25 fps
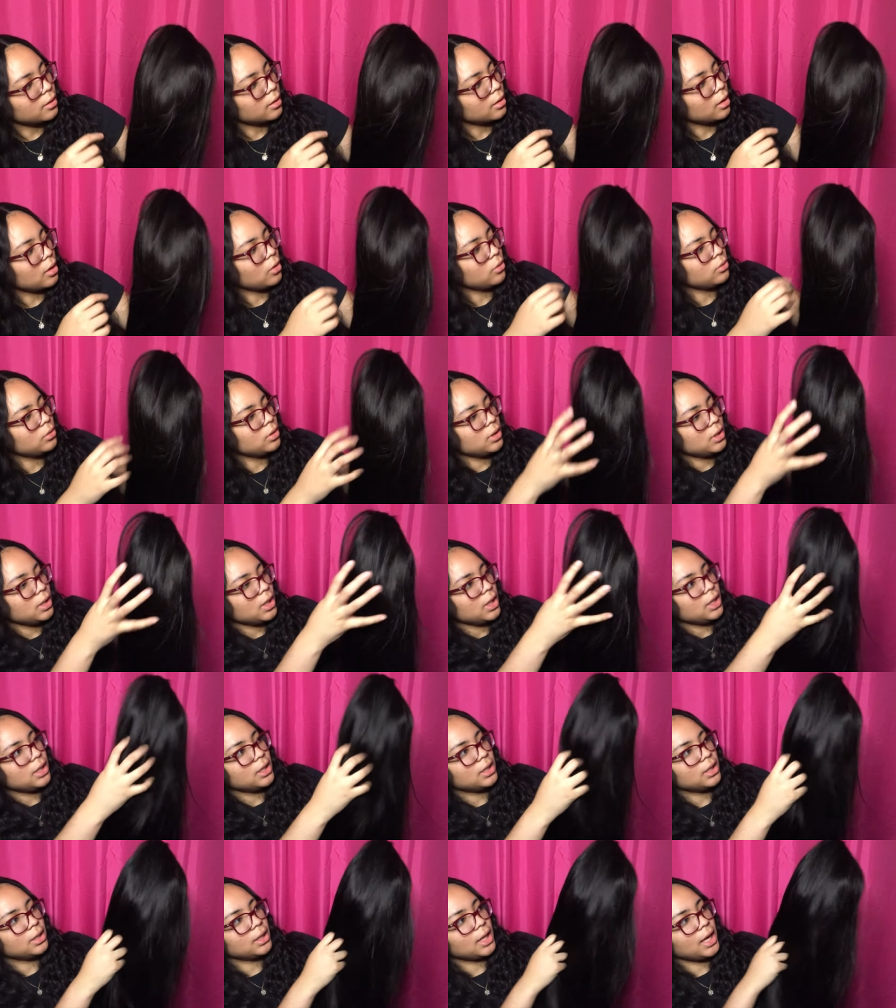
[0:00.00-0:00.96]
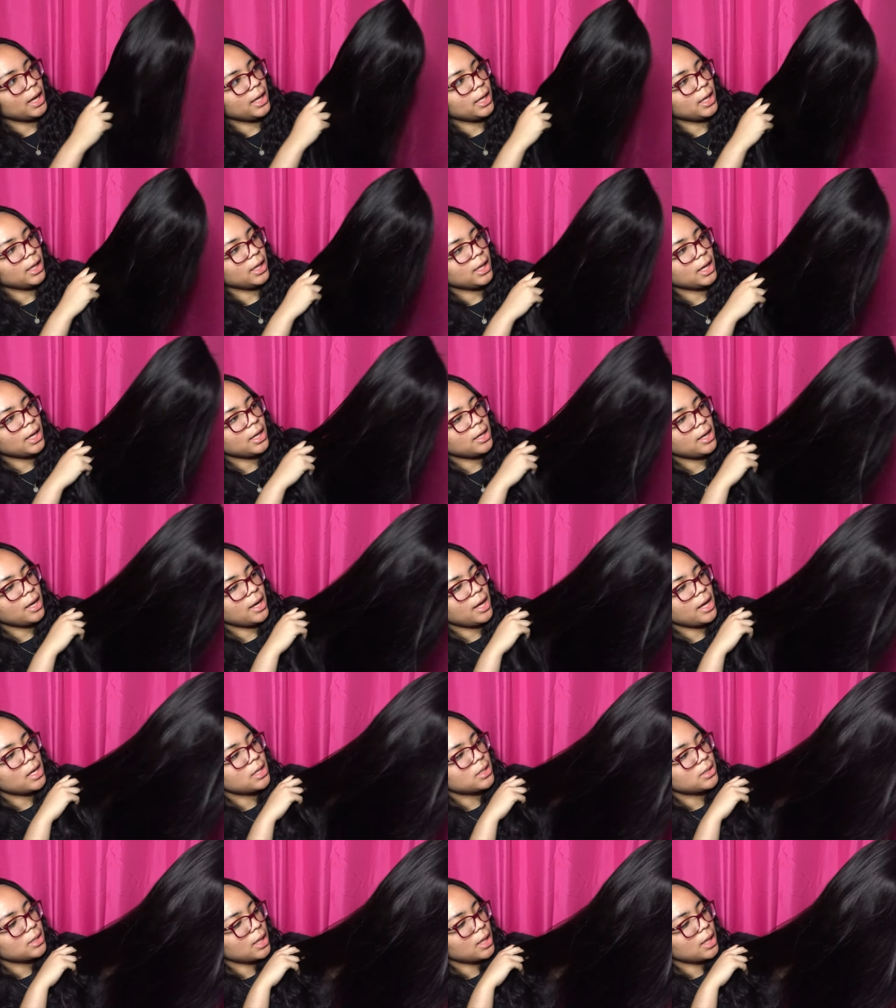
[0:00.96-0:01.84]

holding it in the light it kind of has